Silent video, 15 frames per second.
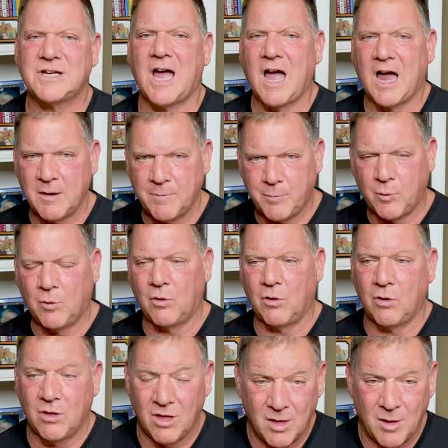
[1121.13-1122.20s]
high
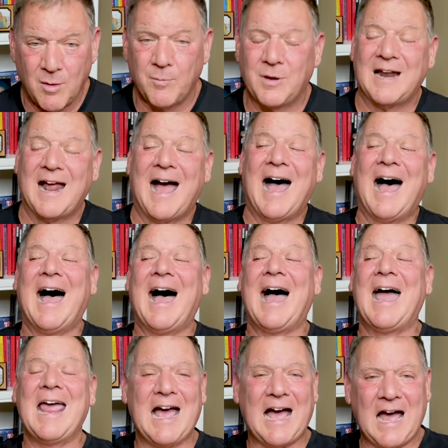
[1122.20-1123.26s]
pull, but
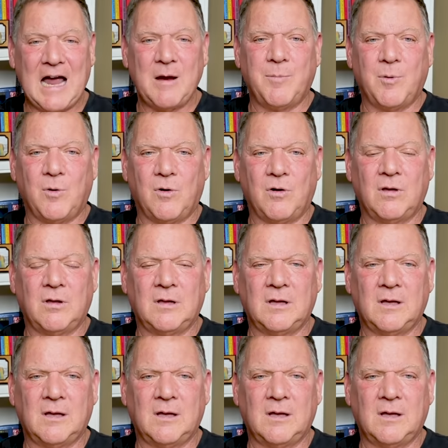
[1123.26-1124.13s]
high, high pull.